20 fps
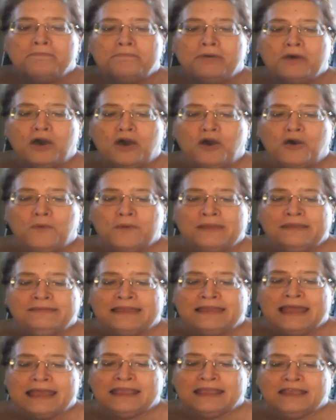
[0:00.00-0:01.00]
Poe
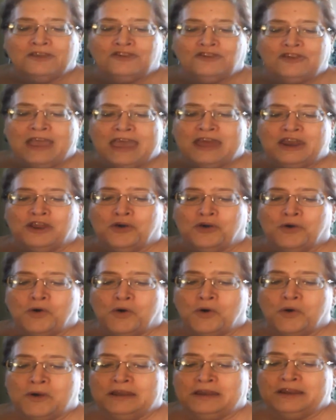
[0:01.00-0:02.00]
is like a shadow
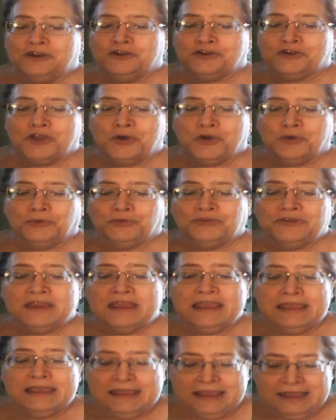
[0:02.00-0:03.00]
or a little ghost.
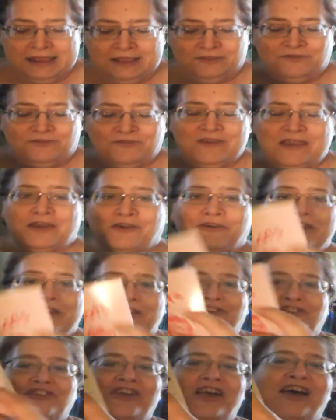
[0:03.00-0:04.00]
He's very
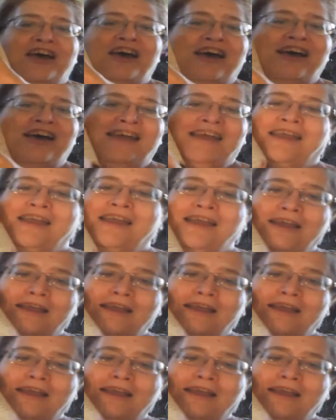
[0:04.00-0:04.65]
shy.